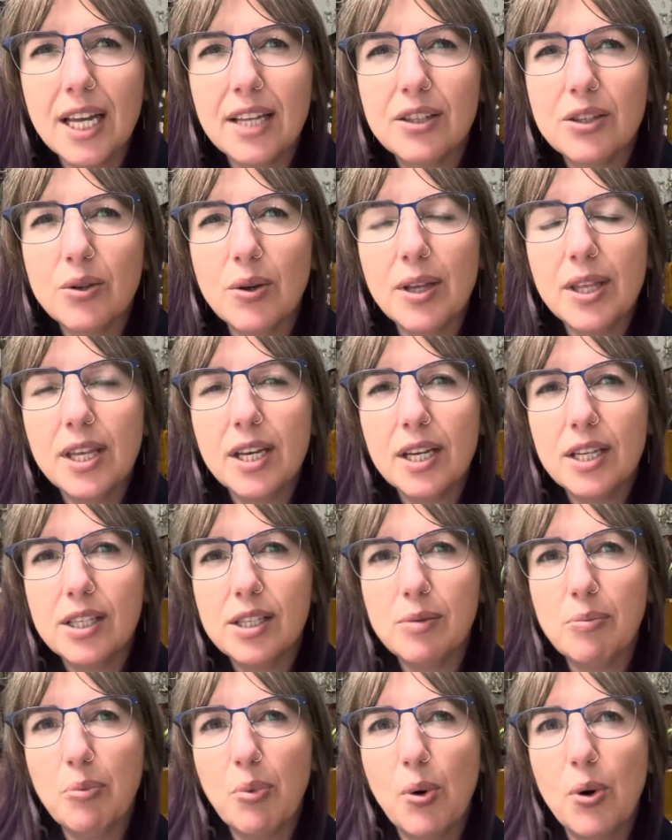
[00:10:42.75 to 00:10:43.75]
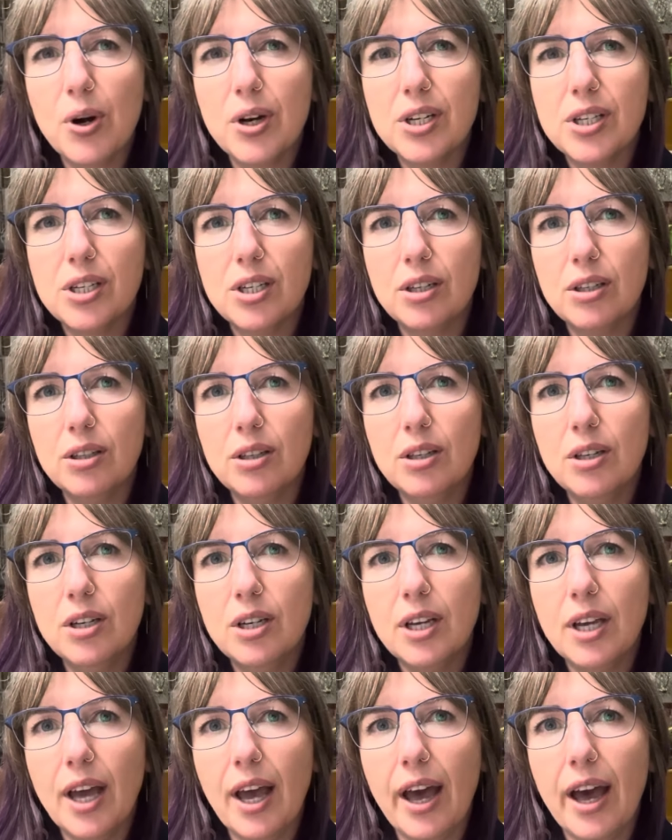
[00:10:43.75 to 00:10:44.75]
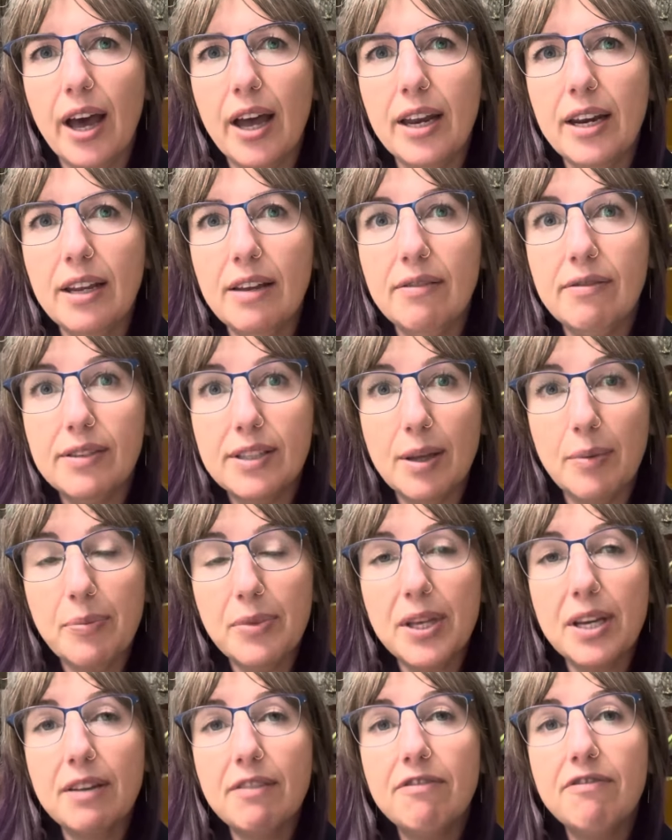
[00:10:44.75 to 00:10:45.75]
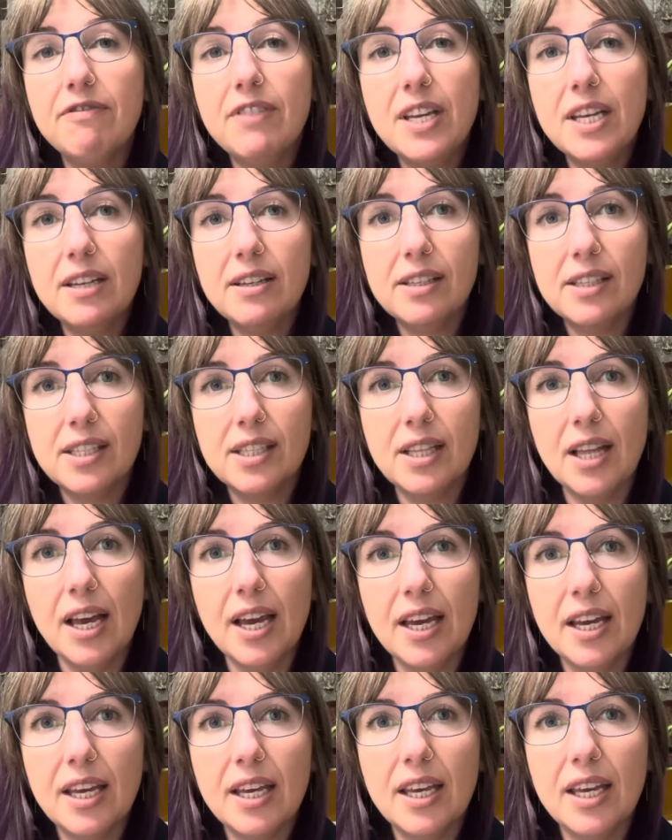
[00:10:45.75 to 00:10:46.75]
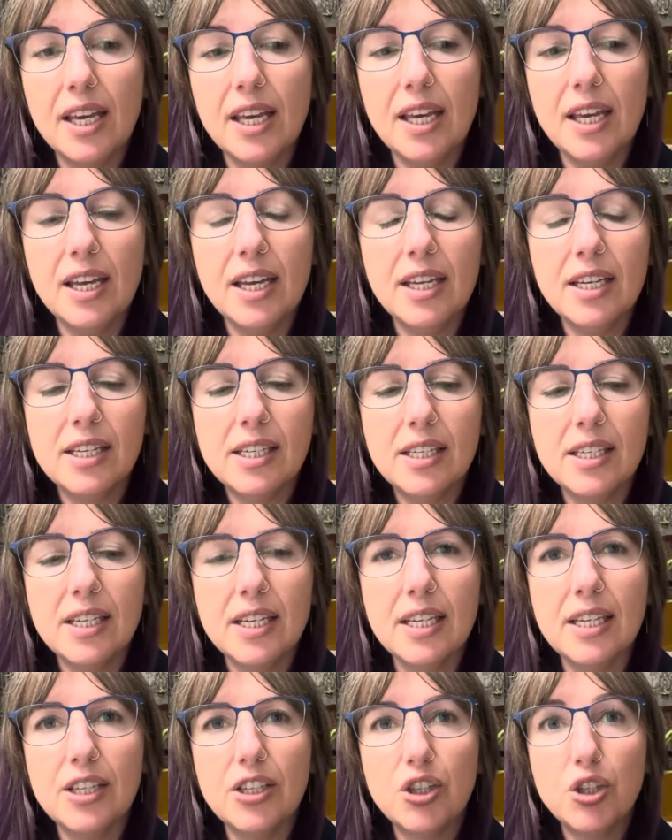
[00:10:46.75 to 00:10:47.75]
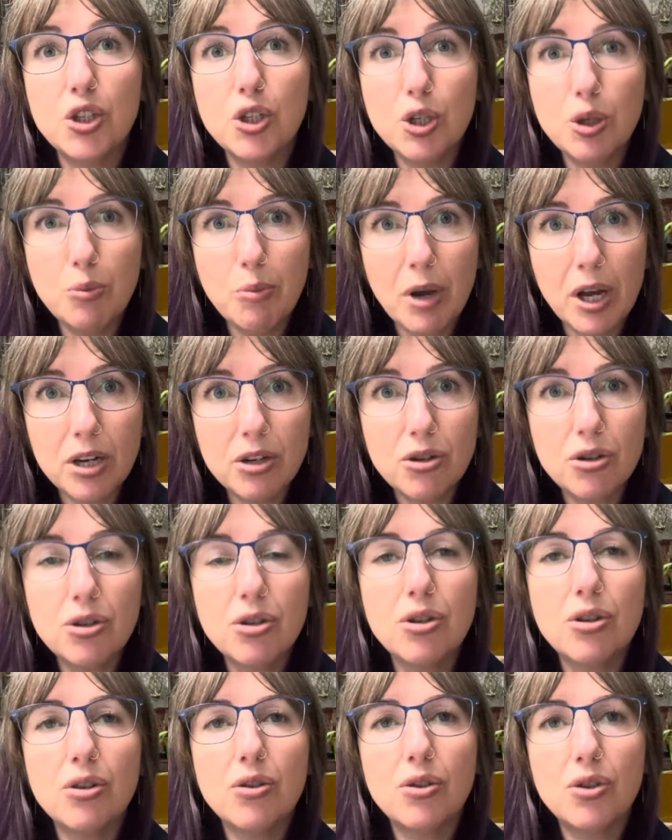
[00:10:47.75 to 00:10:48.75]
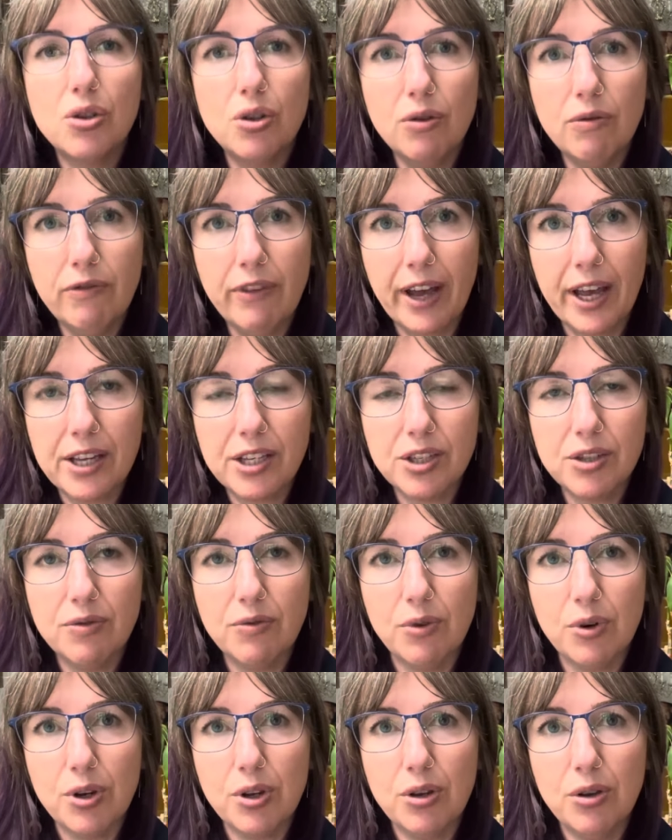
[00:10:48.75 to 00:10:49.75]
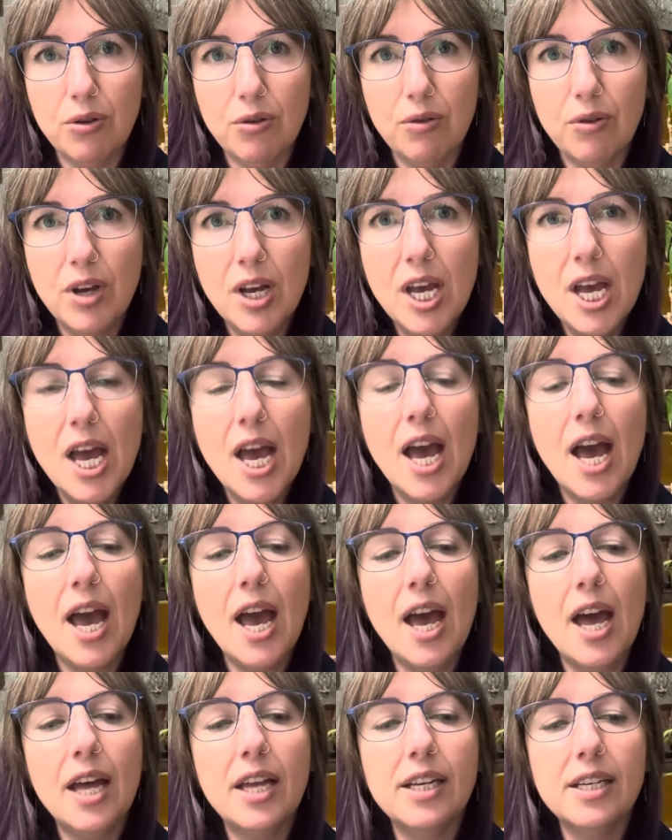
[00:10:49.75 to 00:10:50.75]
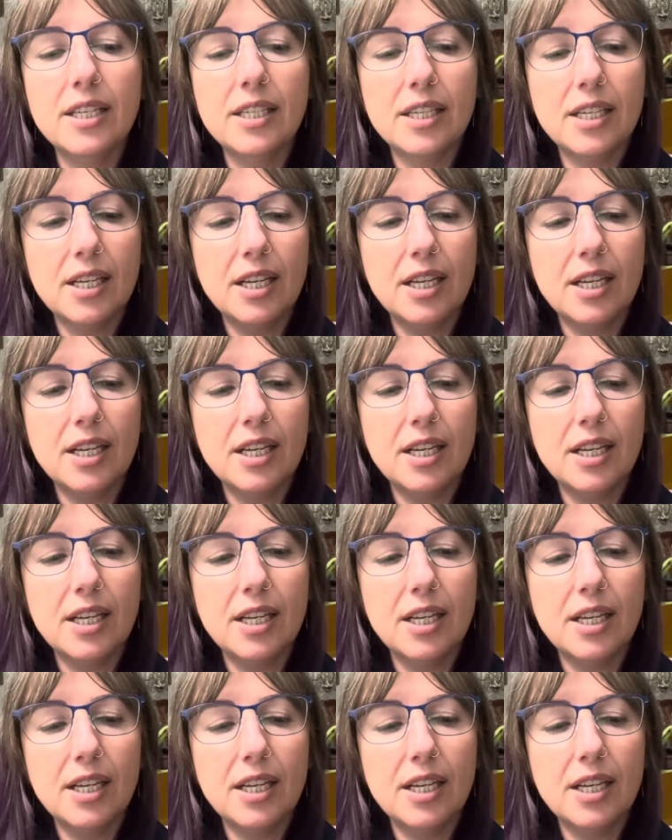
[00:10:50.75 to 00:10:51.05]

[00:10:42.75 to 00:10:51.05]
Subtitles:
And so I think it's important to look at if something feels like it is too much, too fast for you, and